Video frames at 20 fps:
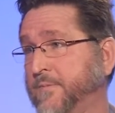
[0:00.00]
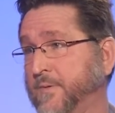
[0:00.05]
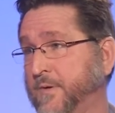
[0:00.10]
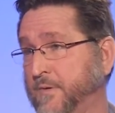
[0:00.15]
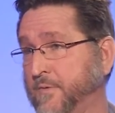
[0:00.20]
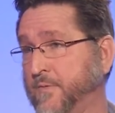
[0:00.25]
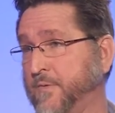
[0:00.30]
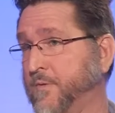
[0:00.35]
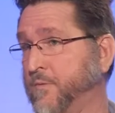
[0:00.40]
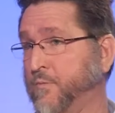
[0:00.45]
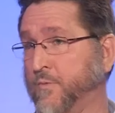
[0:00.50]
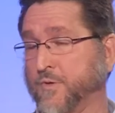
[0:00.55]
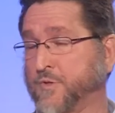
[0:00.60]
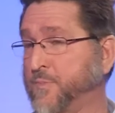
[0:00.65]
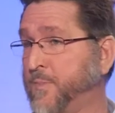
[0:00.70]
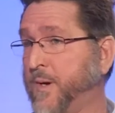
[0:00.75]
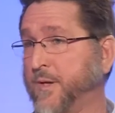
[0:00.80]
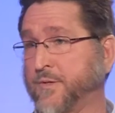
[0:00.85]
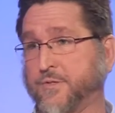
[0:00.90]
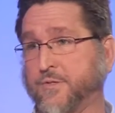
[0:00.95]
Uh,
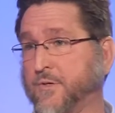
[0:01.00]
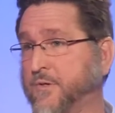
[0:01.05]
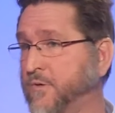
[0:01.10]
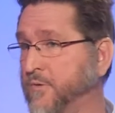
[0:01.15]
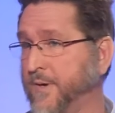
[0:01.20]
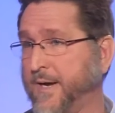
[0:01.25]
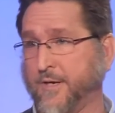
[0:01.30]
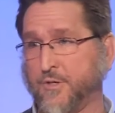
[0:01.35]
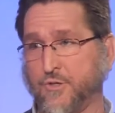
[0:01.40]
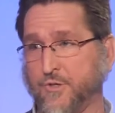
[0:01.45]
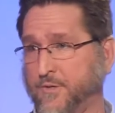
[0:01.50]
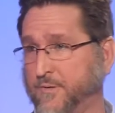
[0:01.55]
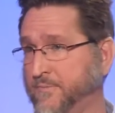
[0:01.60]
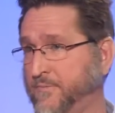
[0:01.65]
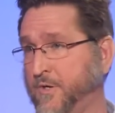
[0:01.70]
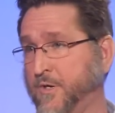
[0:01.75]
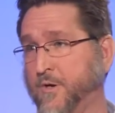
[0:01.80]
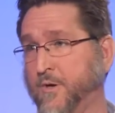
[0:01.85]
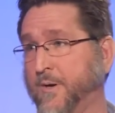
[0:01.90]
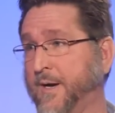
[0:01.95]
response to correction,
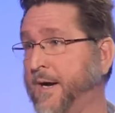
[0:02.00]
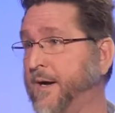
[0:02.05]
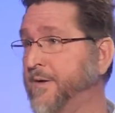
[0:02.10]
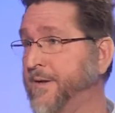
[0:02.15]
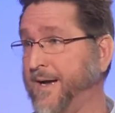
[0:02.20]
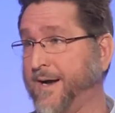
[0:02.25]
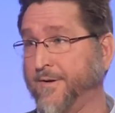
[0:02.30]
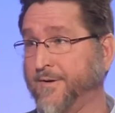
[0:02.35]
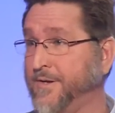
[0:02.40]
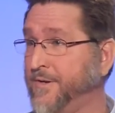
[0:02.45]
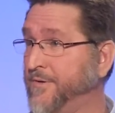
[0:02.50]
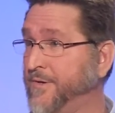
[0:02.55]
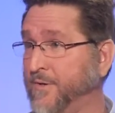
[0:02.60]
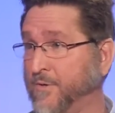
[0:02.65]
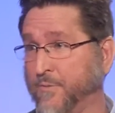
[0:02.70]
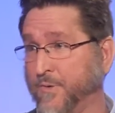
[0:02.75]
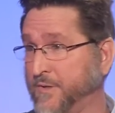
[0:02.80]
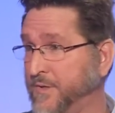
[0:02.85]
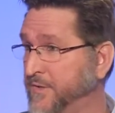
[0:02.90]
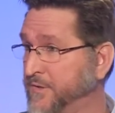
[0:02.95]
you know, how do, how do you deal
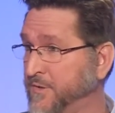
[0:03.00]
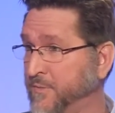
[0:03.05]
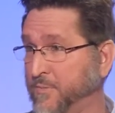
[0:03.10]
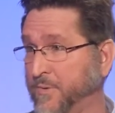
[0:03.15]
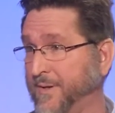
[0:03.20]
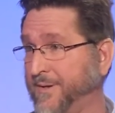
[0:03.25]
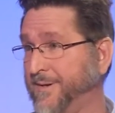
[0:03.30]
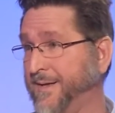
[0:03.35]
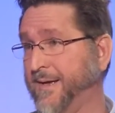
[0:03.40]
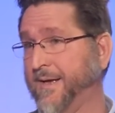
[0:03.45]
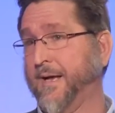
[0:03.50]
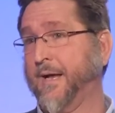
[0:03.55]
with discipline?